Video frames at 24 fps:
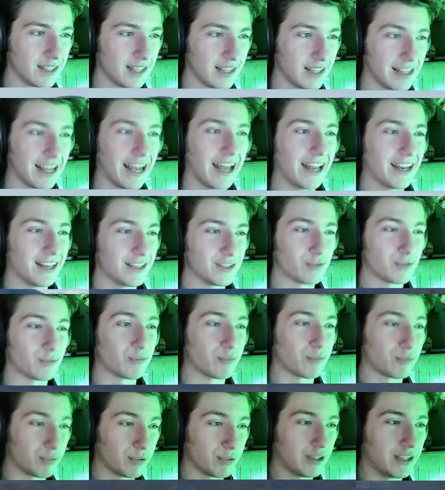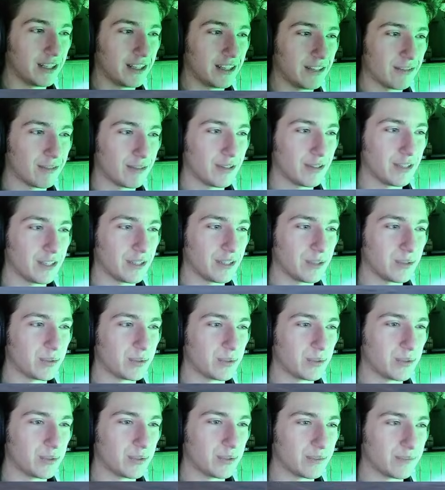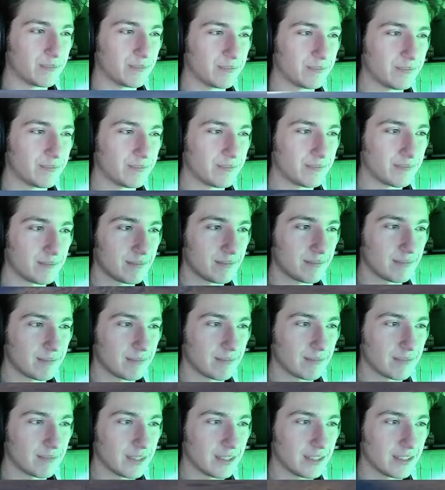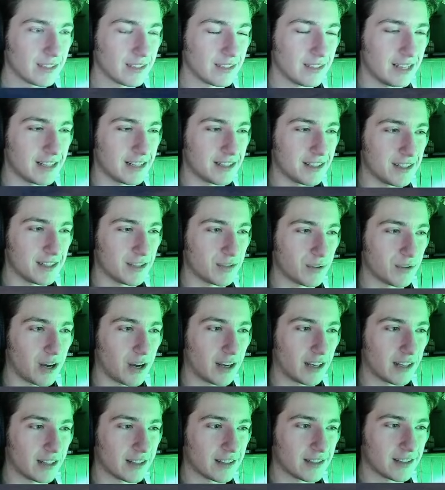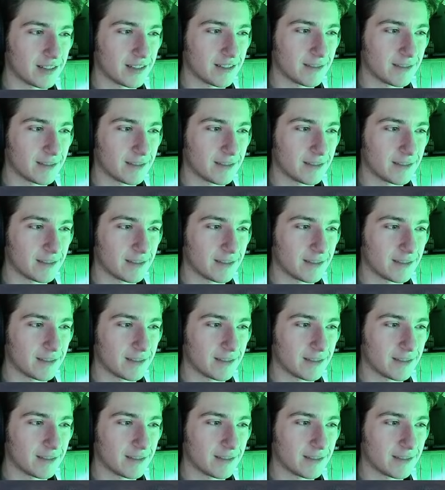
That is really, really cool. Let's test these rockets.